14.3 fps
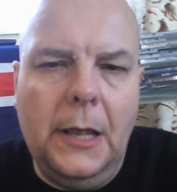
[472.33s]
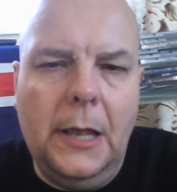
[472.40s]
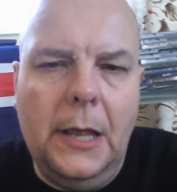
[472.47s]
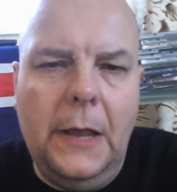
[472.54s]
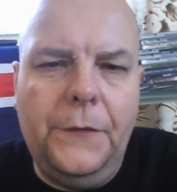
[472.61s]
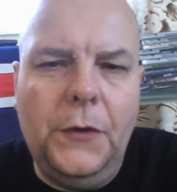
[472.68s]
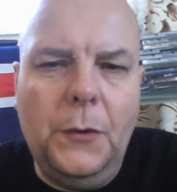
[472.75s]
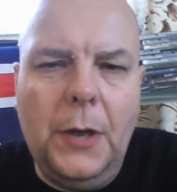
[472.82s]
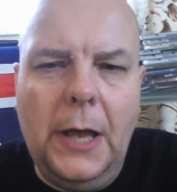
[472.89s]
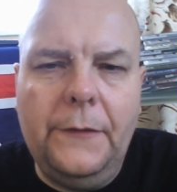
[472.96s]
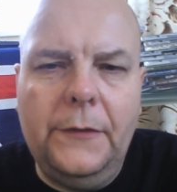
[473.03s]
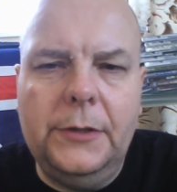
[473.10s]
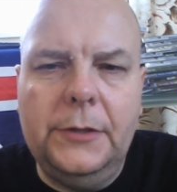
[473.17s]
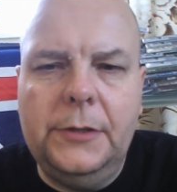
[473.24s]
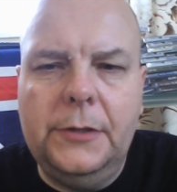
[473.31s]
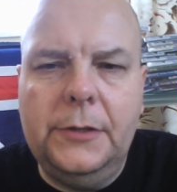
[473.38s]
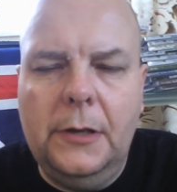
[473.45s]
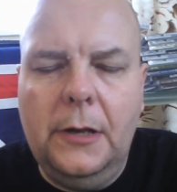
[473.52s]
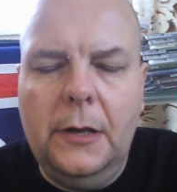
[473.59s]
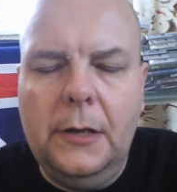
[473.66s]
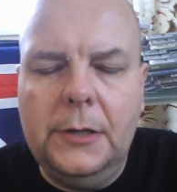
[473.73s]
If you haven't
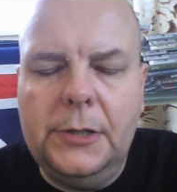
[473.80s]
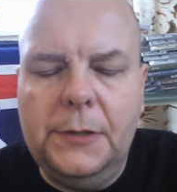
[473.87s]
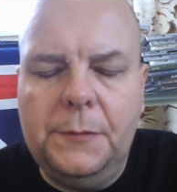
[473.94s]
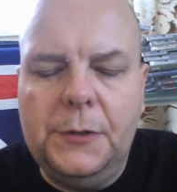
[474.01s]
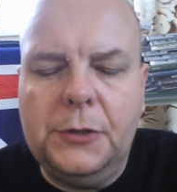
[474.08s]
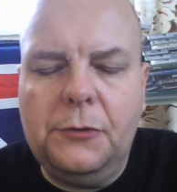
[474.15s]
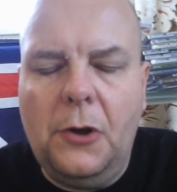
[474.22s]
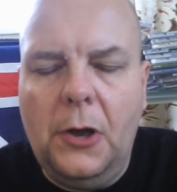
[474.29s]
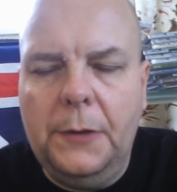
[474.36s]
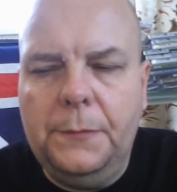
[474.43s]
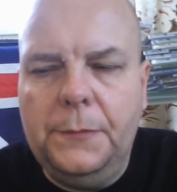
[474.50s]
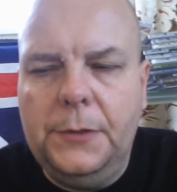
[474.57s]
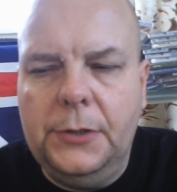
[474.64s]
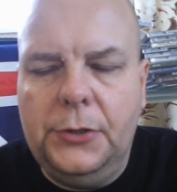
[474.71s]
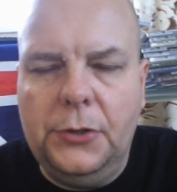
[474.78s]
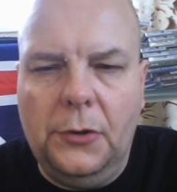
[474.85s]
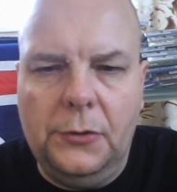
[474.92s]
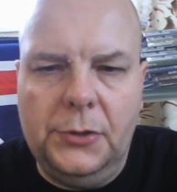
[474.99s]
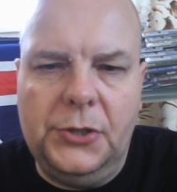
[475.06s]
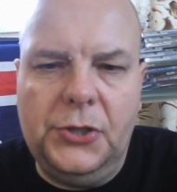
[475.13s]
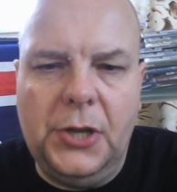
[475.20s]
subscribed to
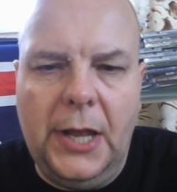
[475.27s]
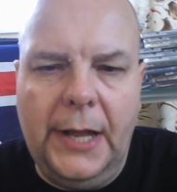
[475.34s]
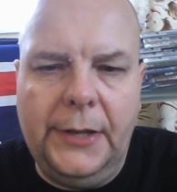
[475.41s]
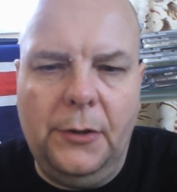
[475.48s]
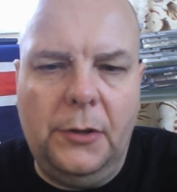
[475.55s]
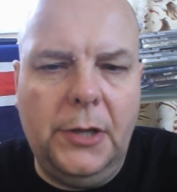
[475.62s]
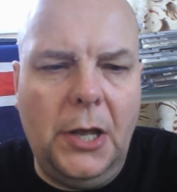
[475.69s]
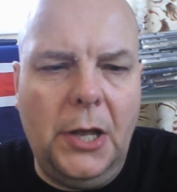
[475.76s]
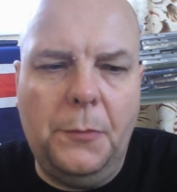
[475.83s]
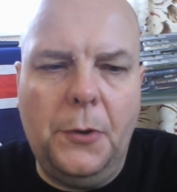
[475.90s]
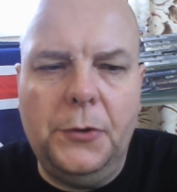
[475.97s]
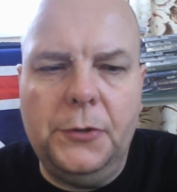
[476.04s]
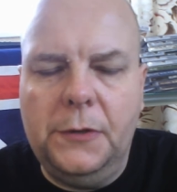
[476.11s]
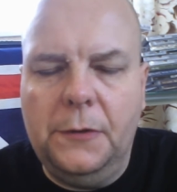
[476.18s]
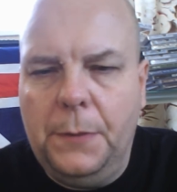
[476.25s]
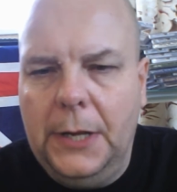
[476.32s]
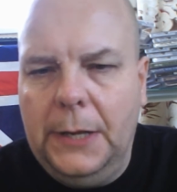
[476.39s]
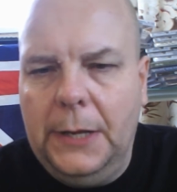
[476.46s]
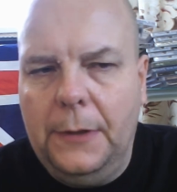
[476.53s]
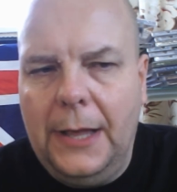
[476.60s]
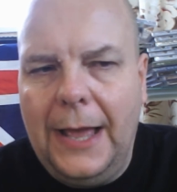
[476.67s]
John's channel, I know most of the
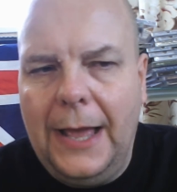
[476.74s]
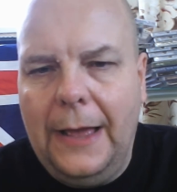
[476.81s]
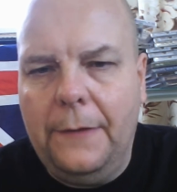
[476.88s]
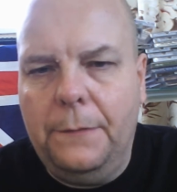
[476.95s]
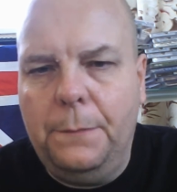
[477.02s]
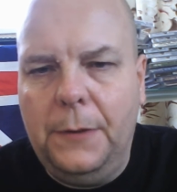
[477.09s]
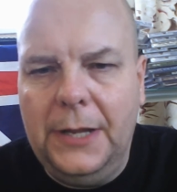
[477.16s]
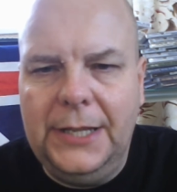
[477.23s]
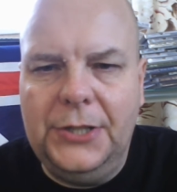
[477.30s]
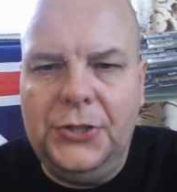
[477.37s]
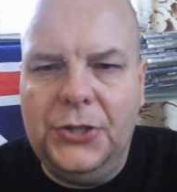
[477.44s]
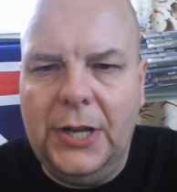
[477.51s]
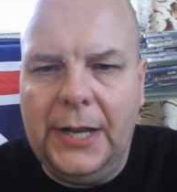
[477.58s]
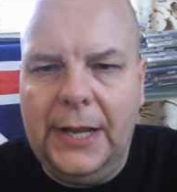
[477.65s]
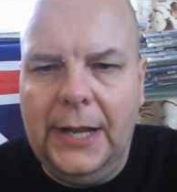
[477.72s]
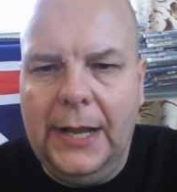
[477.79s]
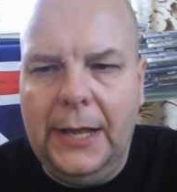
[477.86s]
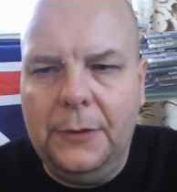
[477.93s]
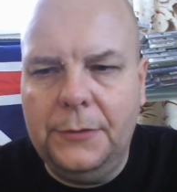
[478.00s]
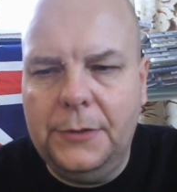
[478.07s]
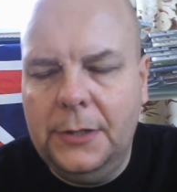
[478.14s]
people have, please check it
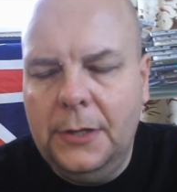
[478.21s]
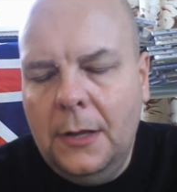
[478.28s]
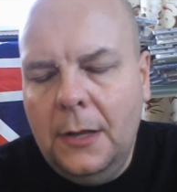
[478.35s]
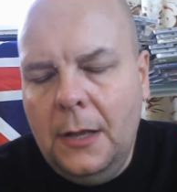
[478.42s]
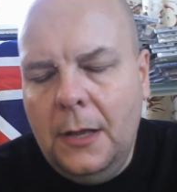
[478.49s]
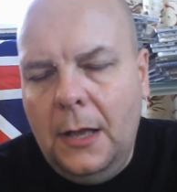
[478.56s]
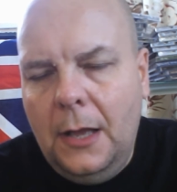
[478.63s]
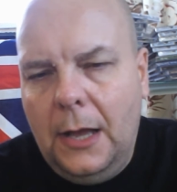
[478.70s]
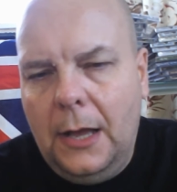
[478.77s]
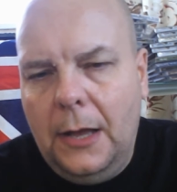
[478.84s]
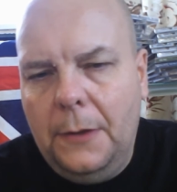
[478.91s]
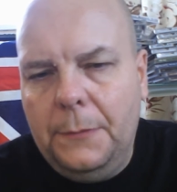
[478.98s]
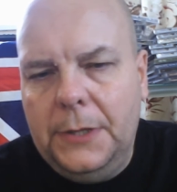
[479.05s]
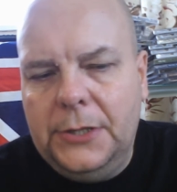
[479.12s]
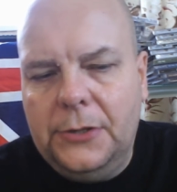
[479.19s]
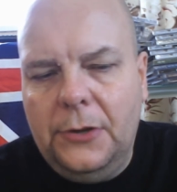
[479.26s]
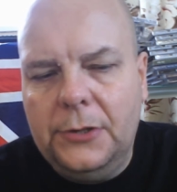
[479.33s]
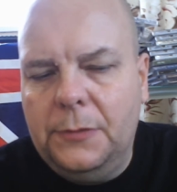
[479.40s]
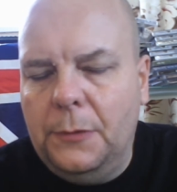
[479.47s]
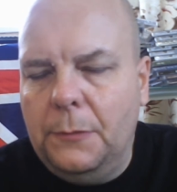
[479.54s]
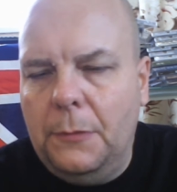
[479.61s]
out. He's got
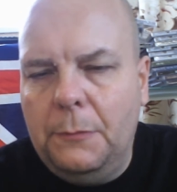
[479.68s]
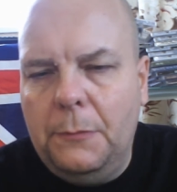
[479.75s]
some